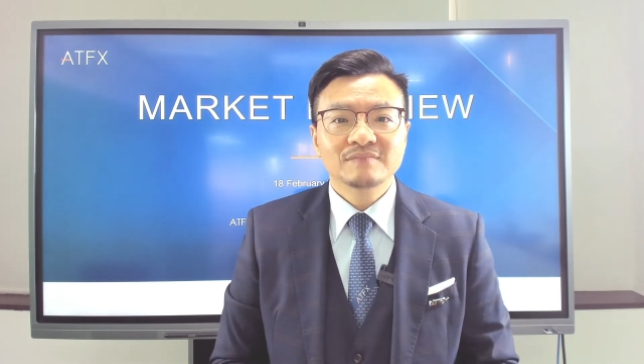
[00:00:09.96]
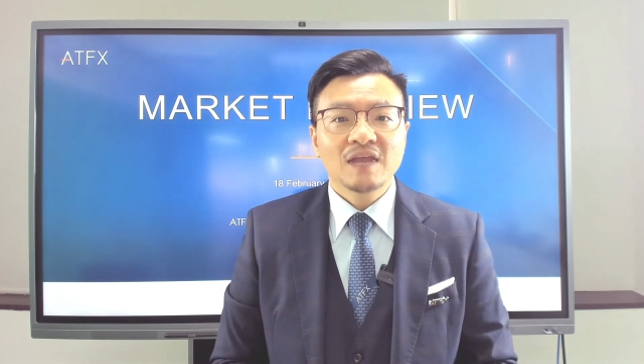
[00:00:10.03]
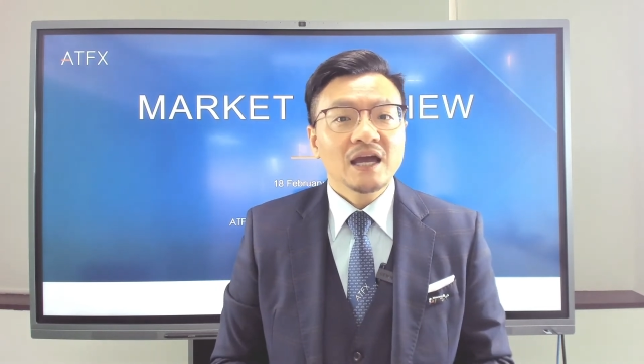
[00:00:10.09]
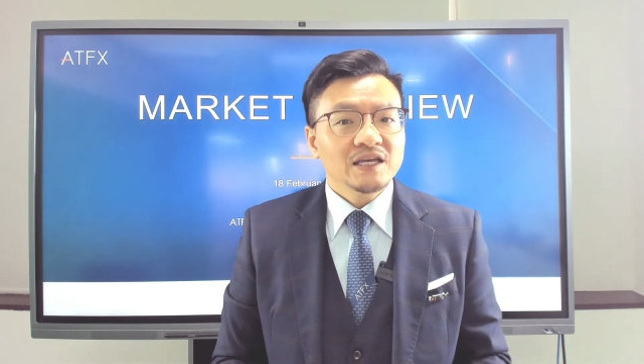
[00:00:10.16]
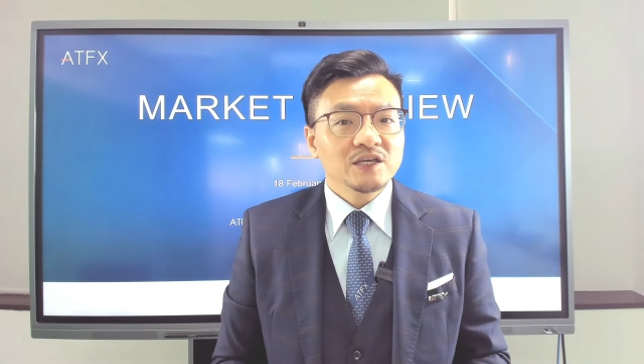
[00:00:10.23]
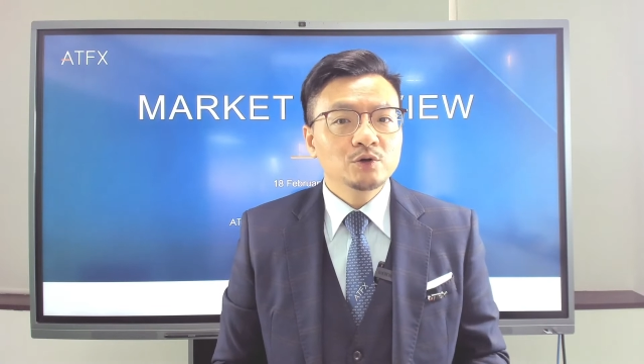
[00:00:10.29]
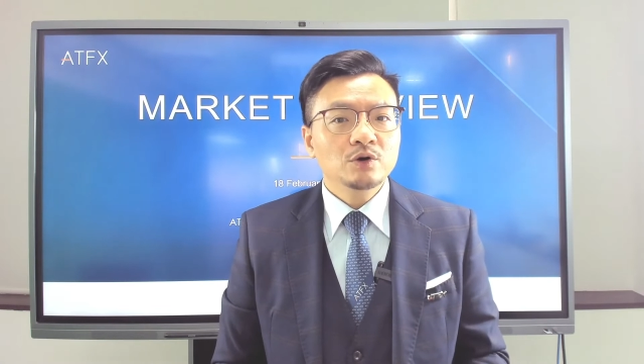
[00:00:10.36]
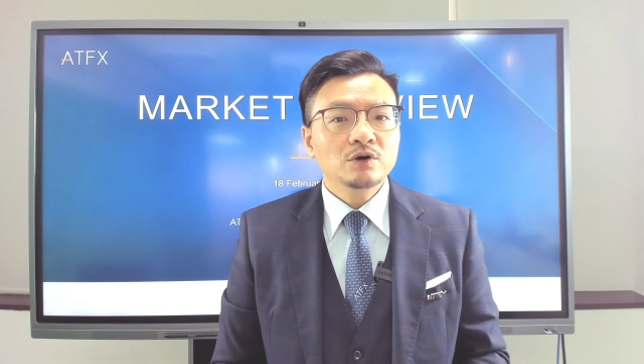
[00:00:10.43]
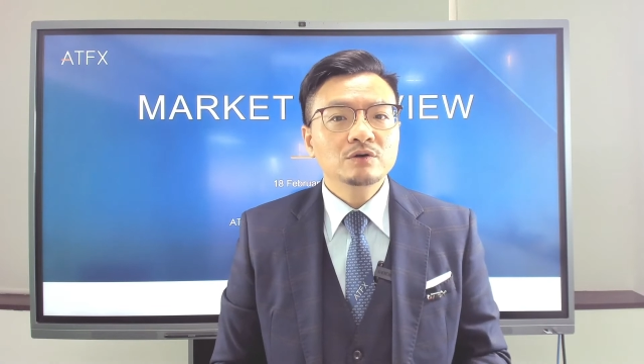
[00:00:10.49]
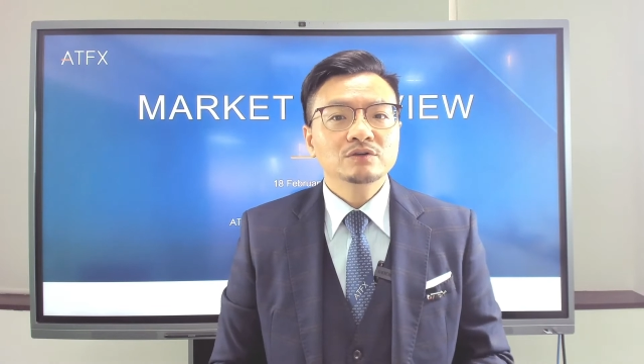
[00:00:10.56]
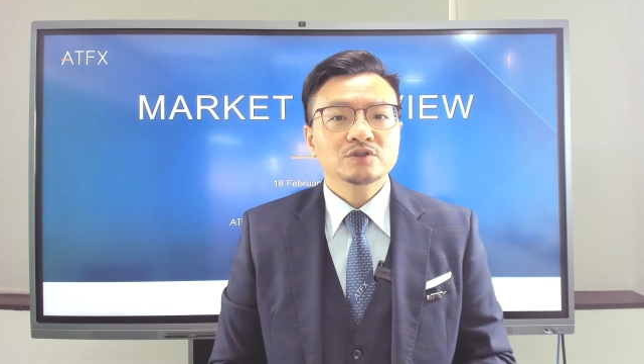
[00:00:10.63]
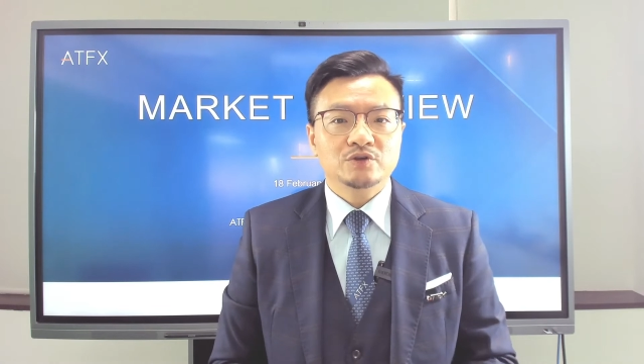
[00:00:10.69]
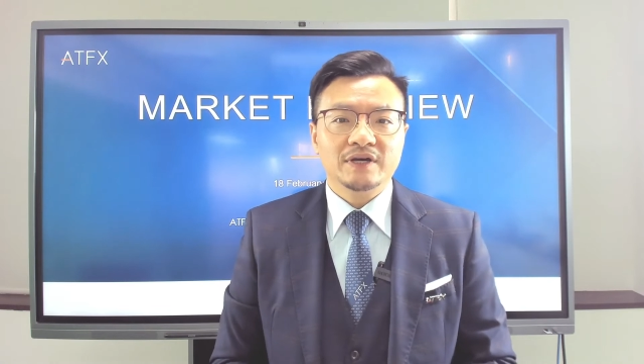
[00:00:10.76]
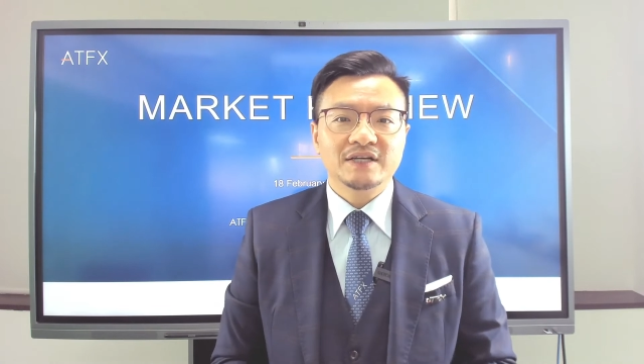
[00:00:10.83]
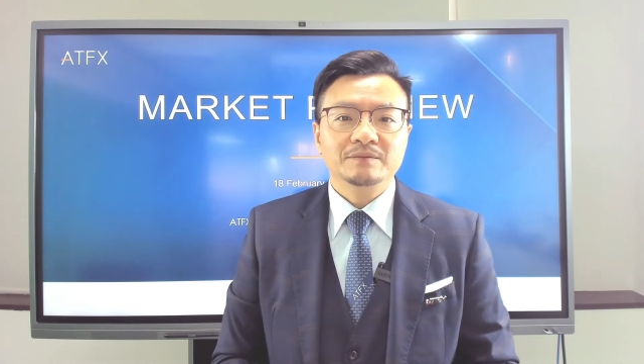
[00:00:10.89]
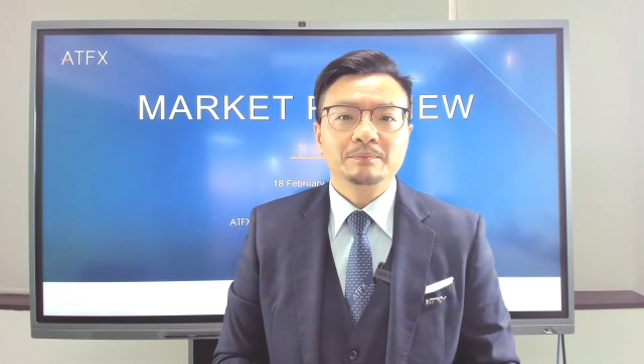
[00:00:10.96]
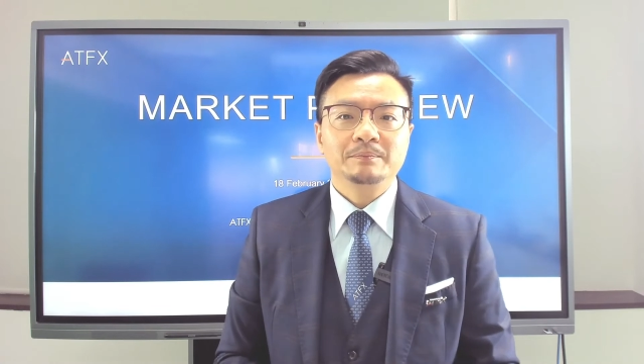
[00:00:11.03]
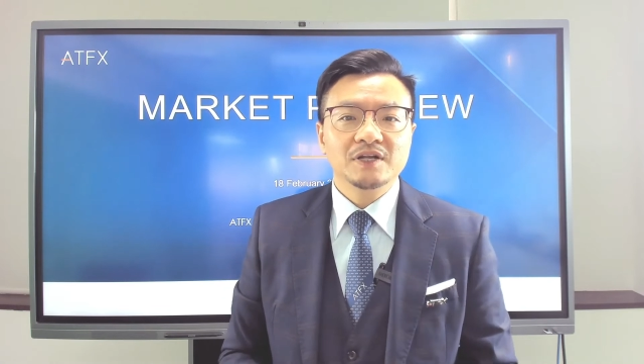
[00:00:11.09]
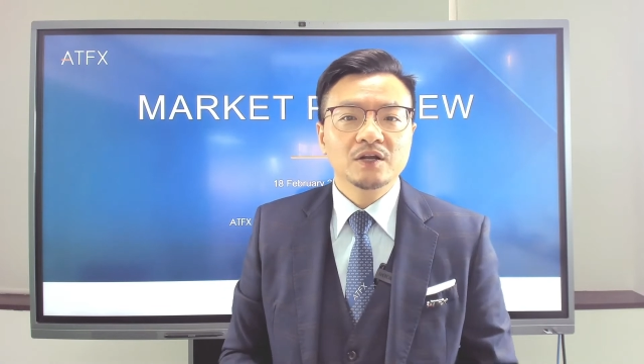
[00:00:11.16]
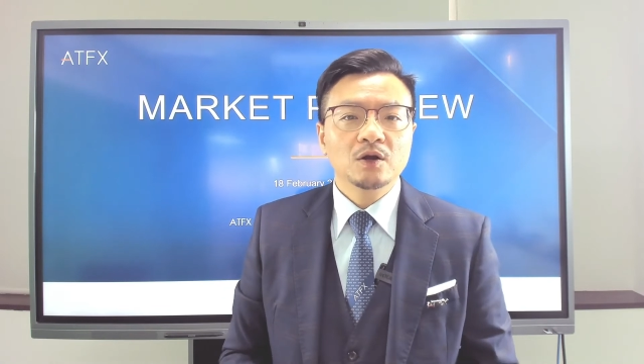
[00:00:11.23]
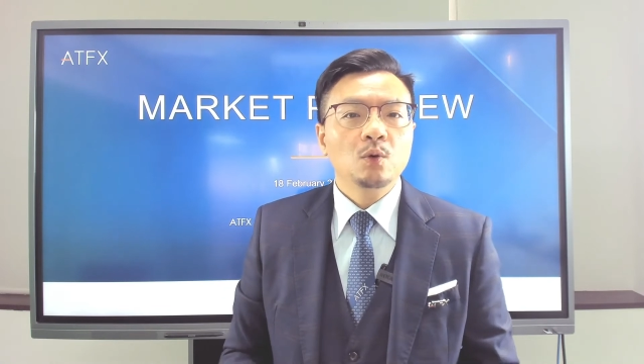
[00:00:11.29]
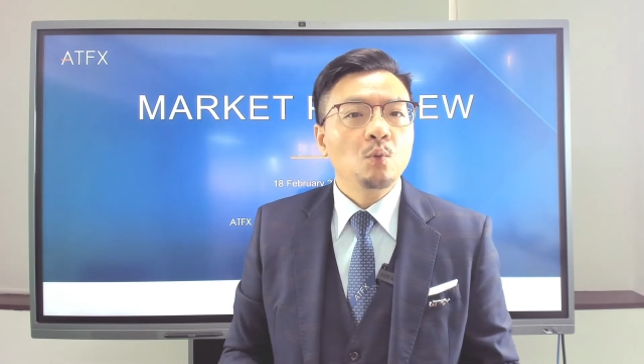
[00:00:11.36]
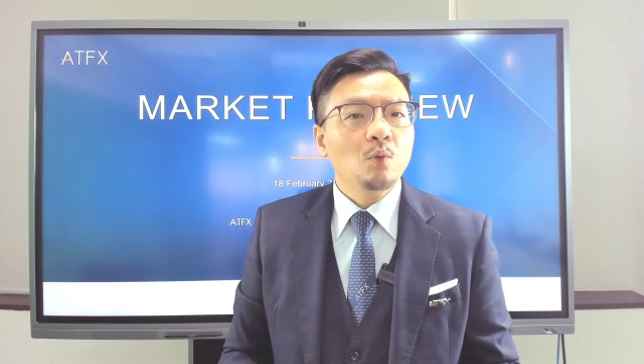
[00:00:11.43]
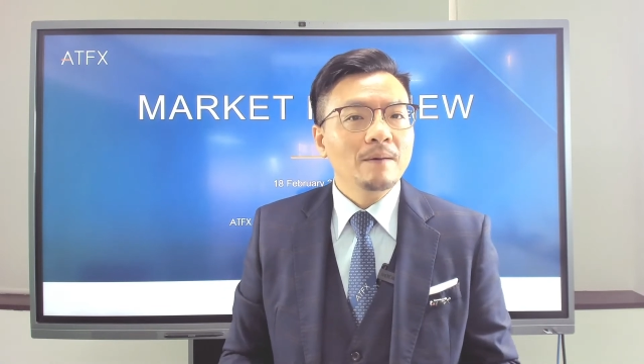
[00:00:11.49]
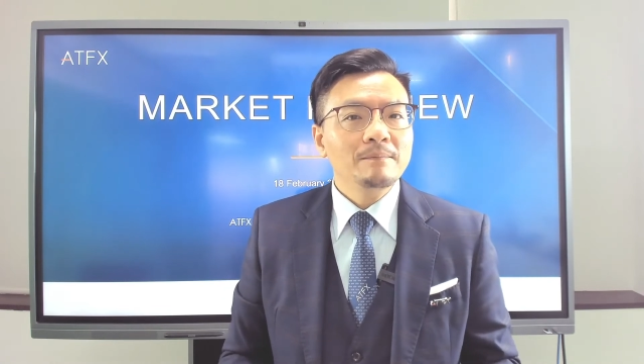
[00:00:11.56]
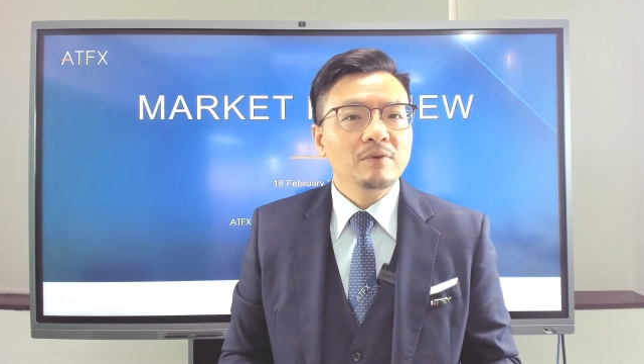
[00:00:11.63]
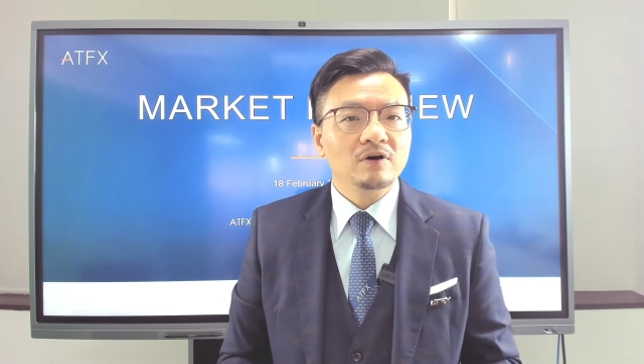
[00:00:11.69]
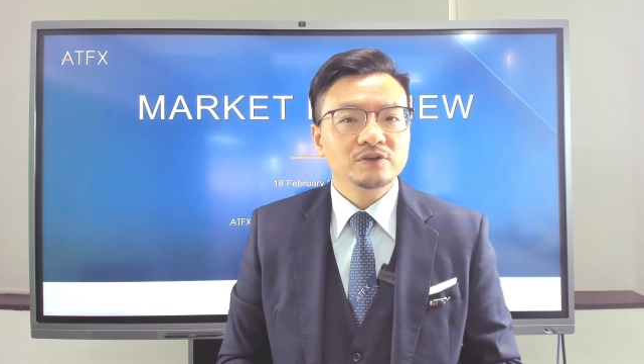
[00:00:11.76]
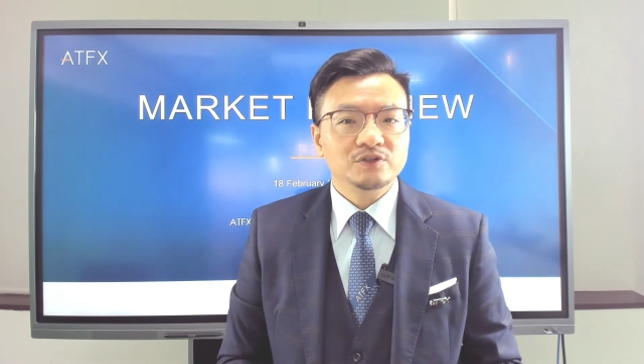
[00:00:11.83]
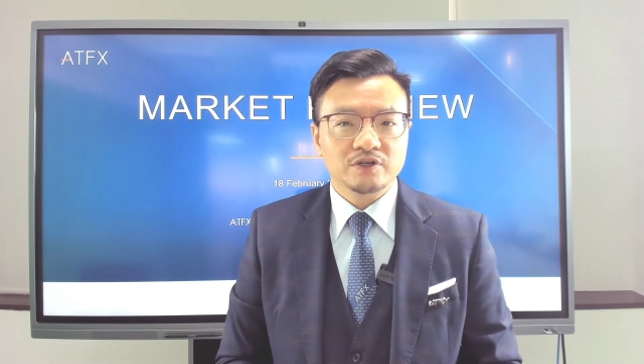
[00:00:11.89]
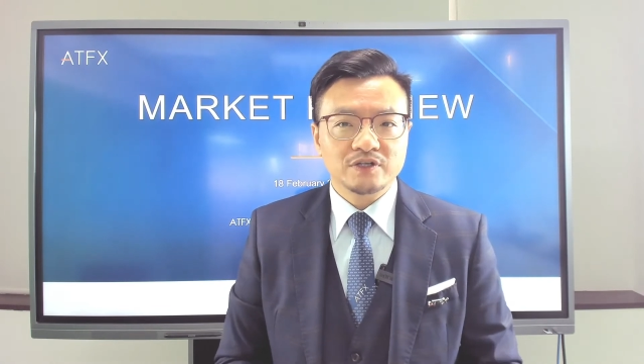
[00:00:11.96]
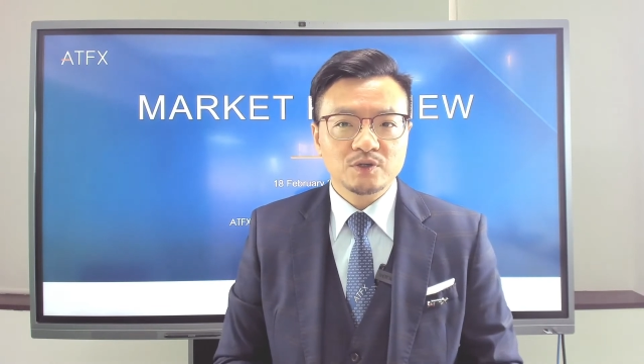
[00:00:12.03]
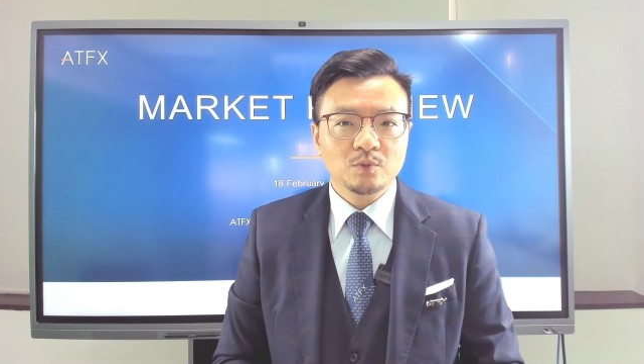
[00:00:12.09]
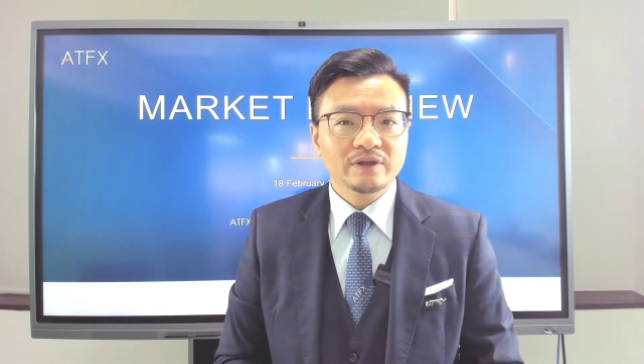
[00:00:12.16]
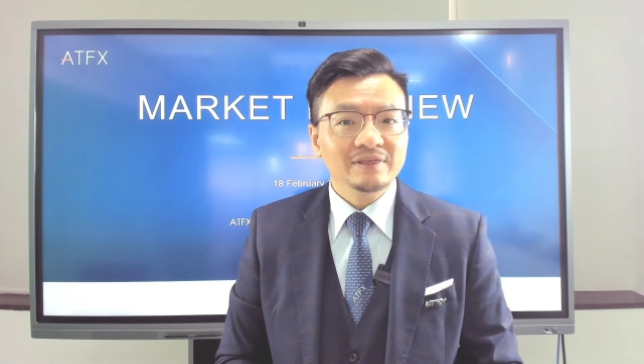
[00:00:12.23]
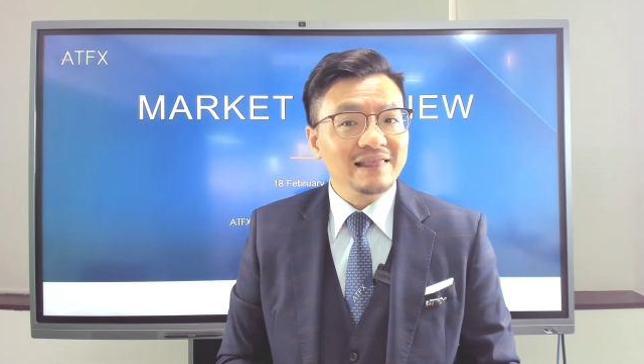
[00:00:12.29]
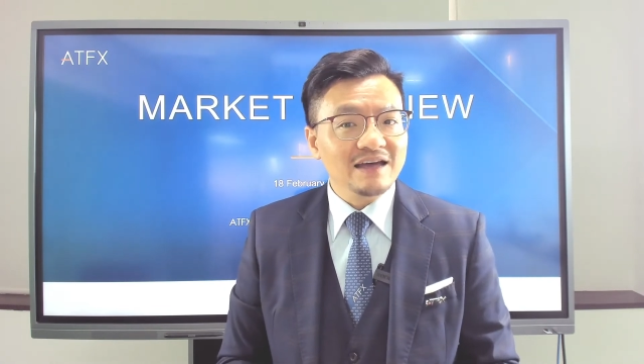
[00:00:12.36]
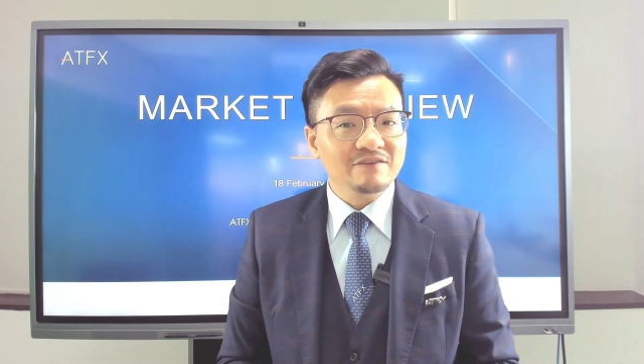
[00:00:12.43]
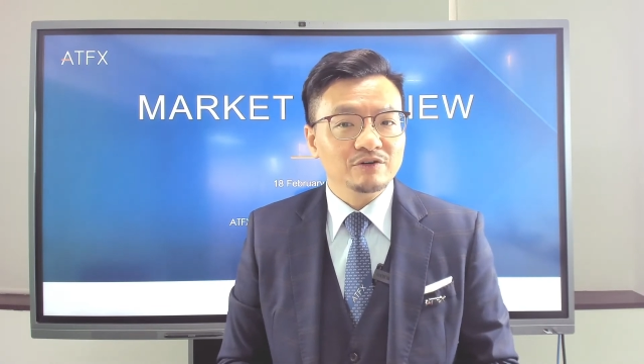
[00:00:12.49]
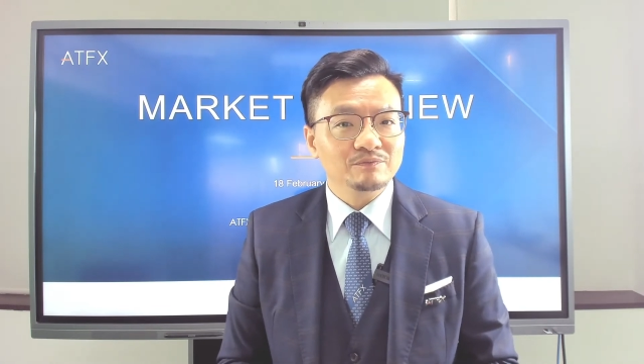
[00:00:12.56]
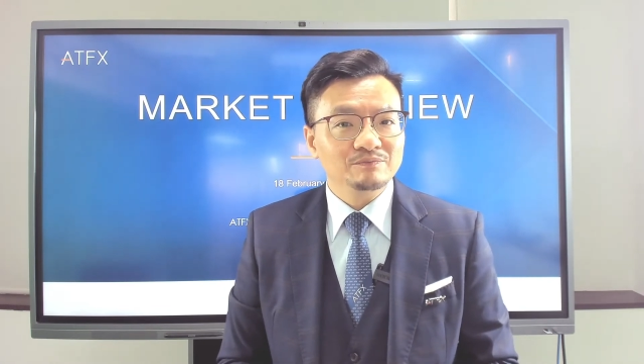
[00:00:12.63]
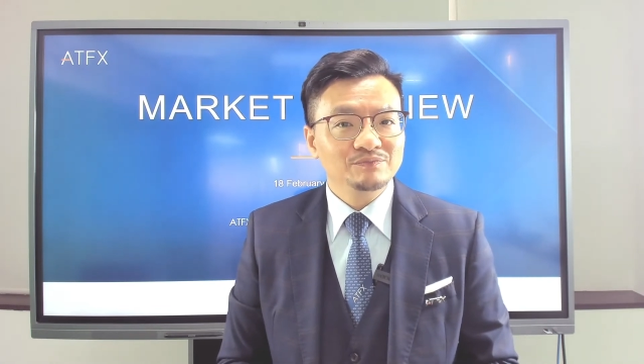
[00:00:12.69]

Euro trade below 1.21 level.